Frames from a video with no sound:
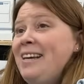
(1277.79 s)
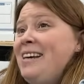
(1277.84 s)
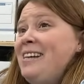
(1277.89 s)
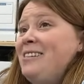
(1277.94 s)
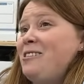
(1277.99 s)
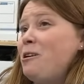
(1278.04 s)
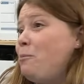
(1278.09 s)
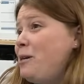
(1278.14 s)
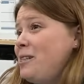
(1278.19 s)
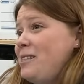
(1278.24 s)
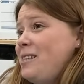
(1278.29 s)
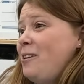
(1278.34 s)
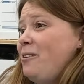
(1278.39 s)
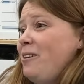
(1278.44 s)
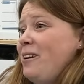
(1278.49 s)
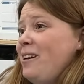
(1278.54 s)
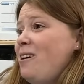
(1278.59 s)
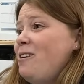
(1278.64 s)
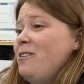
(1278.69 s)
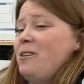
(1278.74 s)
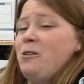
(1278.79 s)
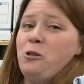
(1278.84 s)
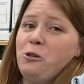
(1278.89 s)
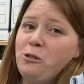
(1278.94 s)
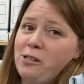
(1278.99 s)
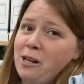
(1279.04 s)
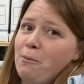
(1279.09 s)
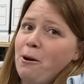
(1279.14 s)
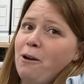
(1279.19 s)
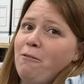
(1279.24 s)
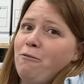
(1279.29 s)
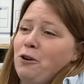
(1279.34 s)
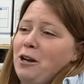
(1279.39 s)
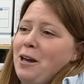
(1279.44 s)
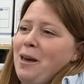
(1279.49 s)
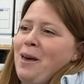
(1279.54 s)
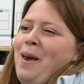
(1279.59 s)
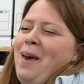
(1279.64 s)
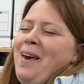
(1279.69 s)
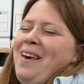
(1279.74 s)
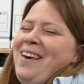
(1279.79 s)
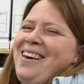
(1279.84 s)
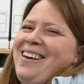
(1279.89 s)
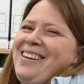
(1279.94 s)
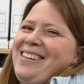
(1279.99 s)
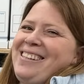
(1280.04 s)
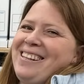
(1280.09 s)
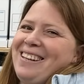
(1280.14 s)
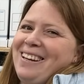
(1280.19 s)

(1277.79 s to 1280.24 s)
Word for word: So I'm considering all the shoes I bought free. Yeah.